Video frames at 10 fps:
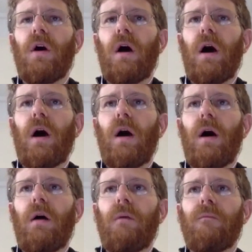
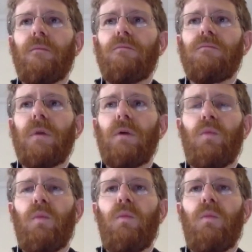
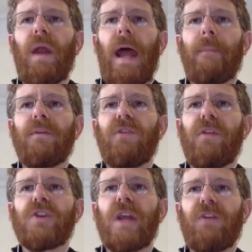what happens in
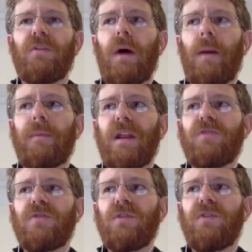the genetics of
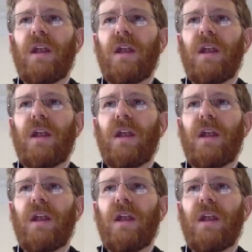populations,